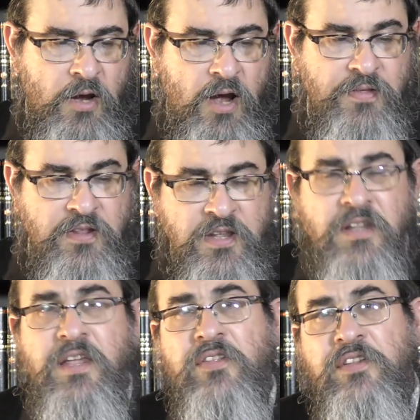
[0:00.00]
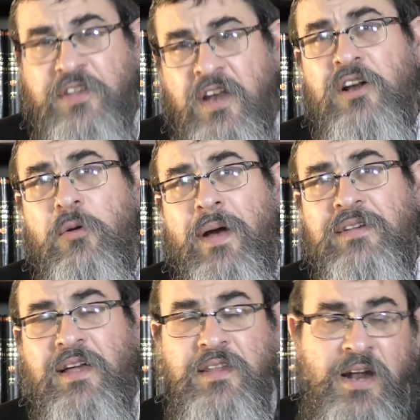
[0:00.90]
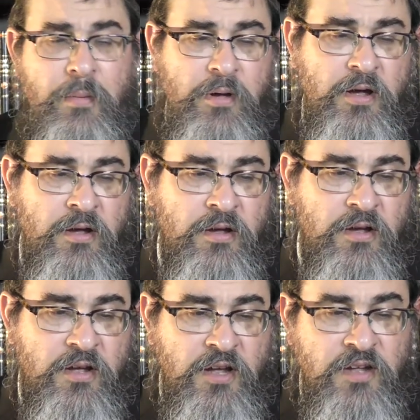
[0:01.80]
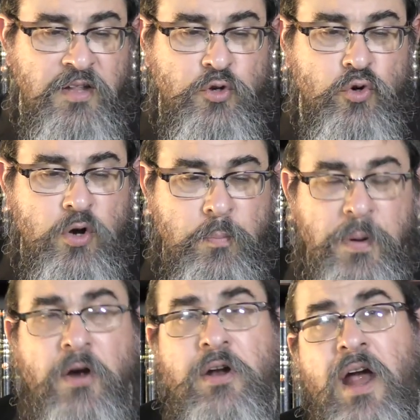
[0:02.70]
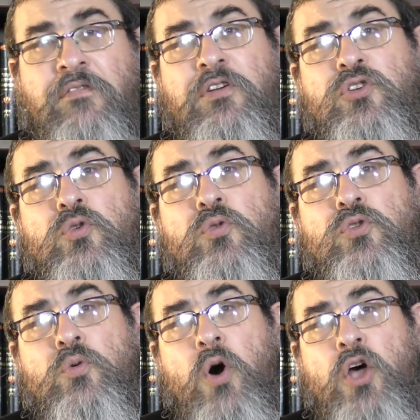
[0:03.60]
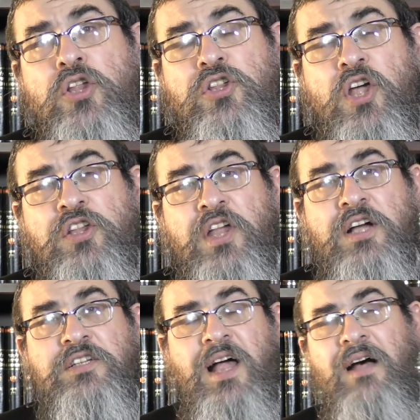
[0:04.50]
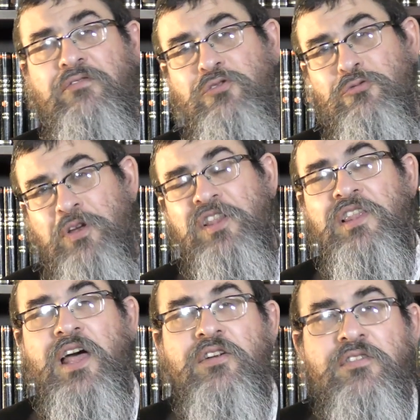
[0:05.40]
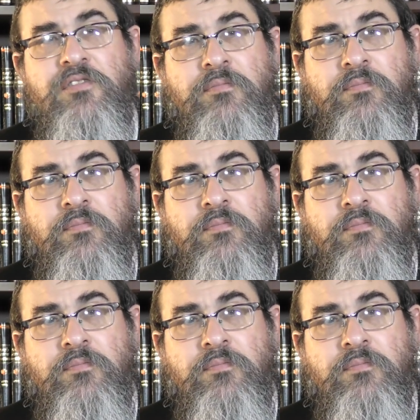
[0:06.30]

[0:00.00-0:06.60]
And the detail that's incorrect, said the Rebbe, is that you compared every Jew to oisius haksav, to written letters.